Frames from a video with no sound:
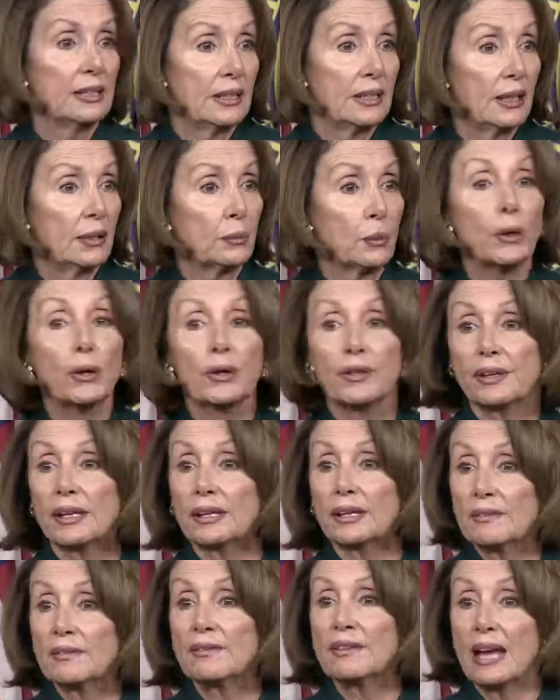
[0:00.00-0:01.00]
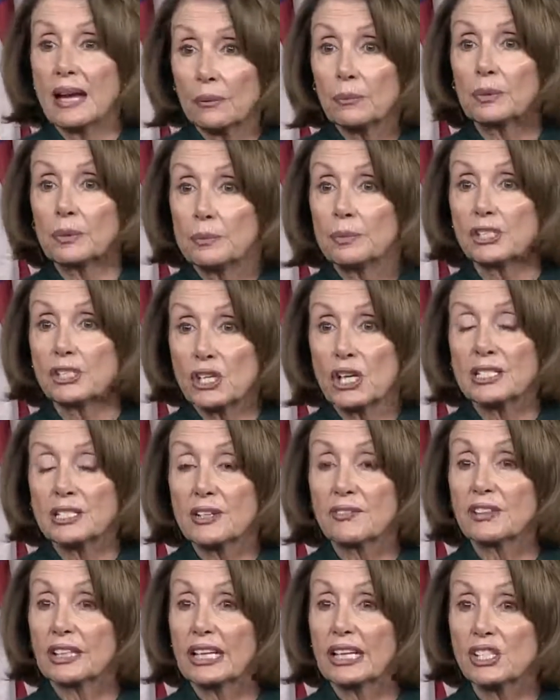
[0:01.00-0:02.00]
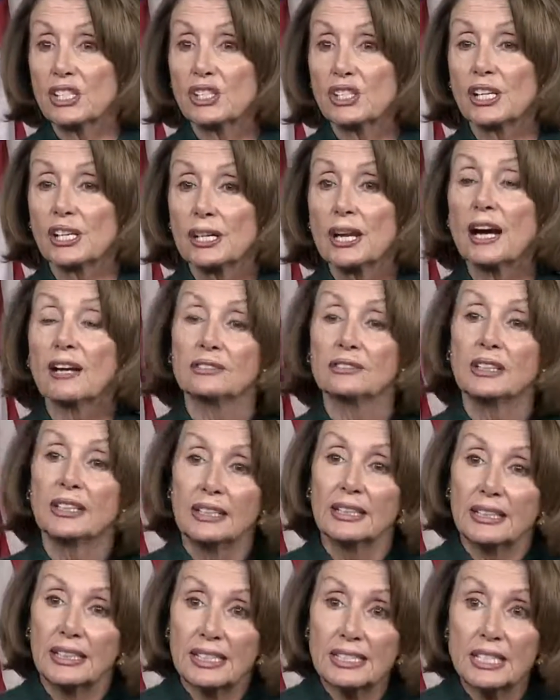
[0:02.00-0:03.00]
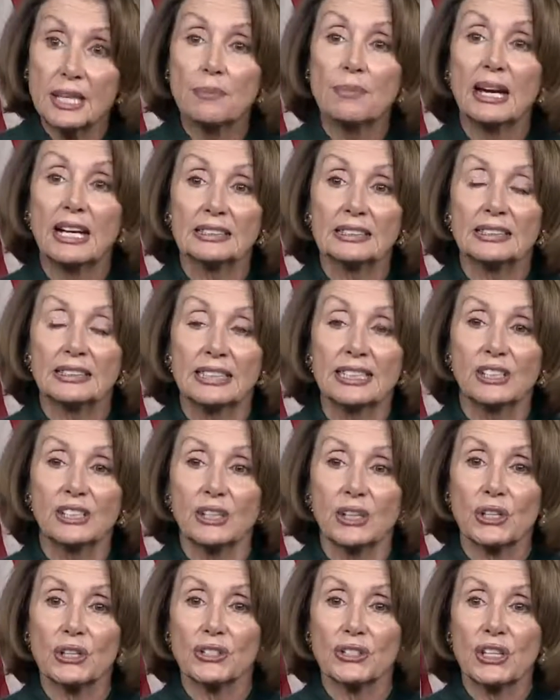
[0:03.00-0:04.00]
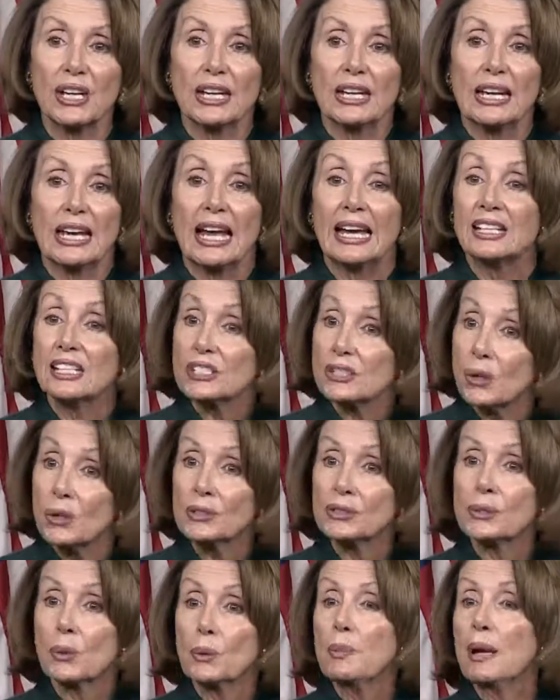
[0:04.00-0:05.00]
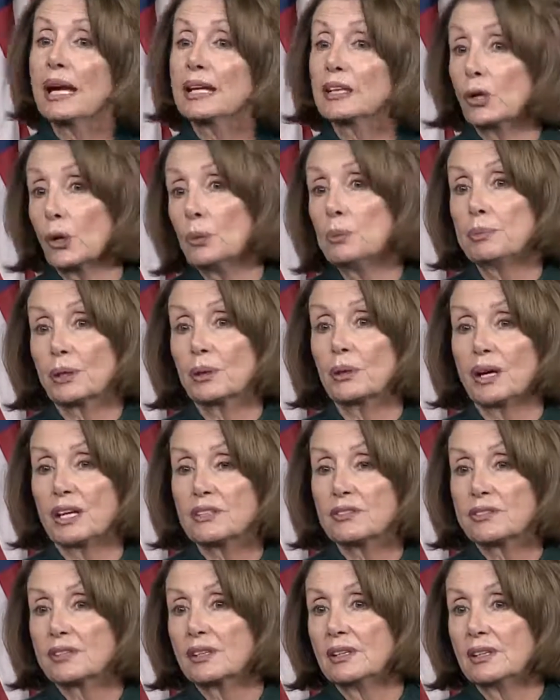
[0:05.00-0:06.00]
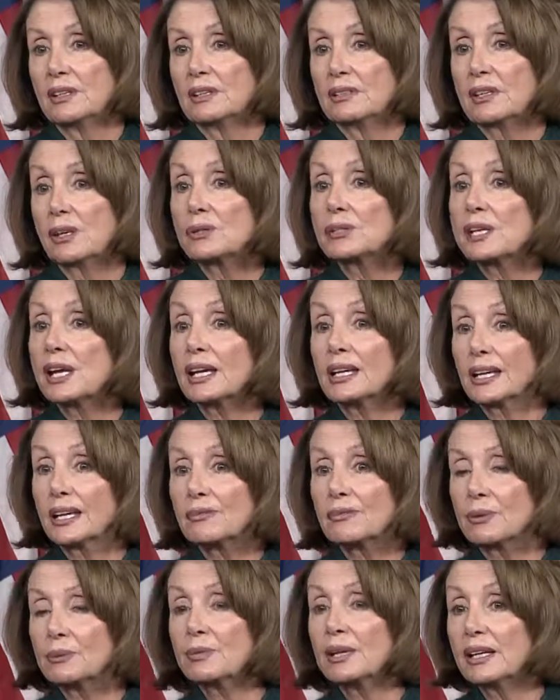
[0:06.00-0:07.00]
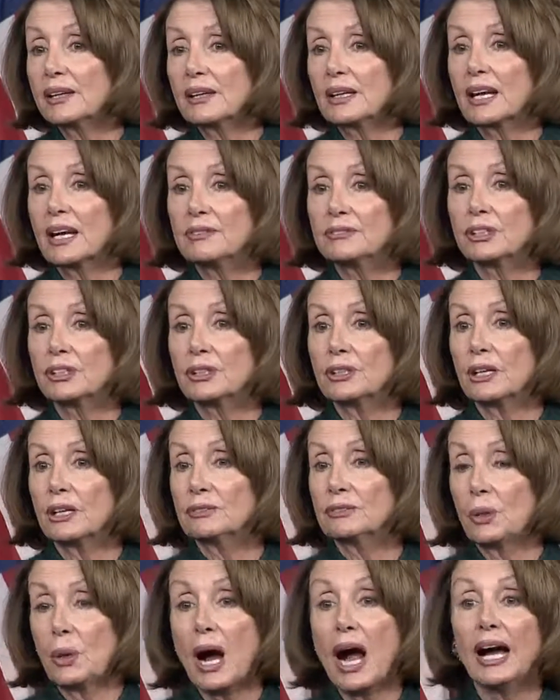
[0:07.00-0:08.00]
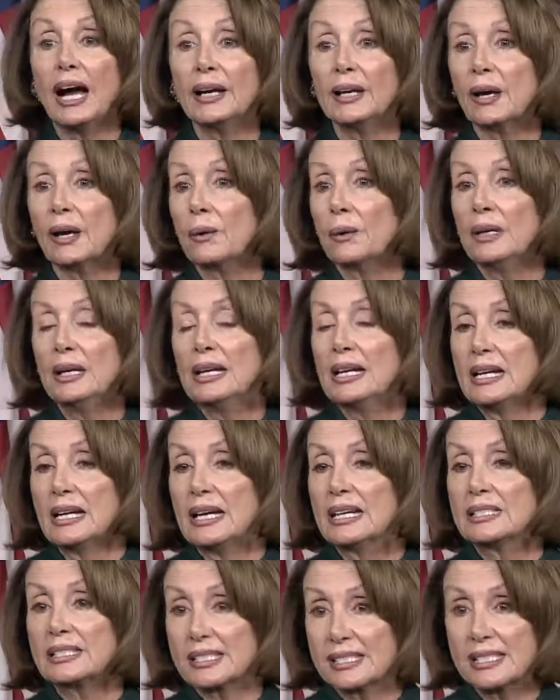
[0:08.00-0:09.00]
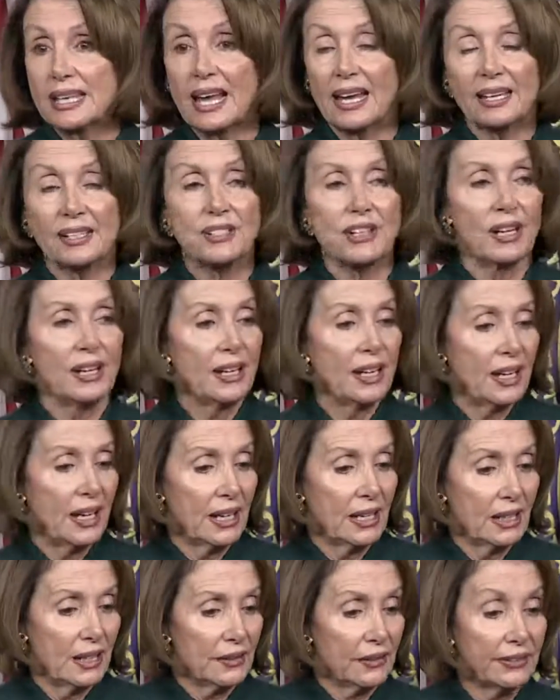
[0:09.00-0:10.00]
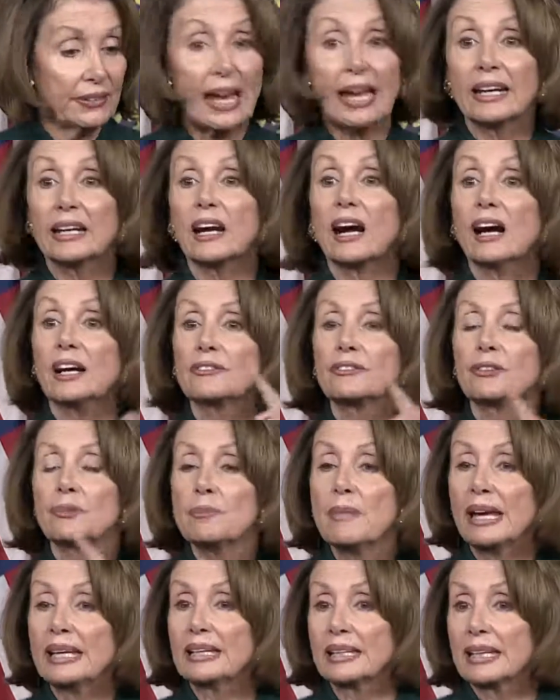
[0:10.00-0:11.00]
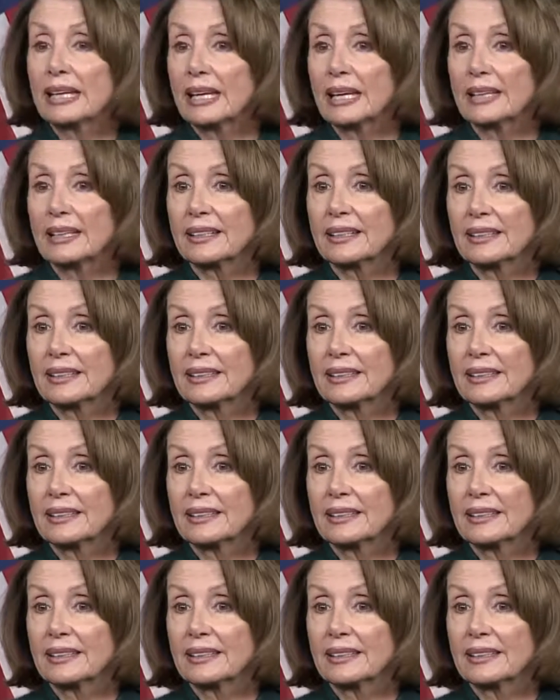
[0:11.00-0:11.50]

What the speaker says: worthy that would be justification enough. It's about seniors. And it's also about opioids. Don't take it from me. The governor of Ohio has said, thank God for Medicaid,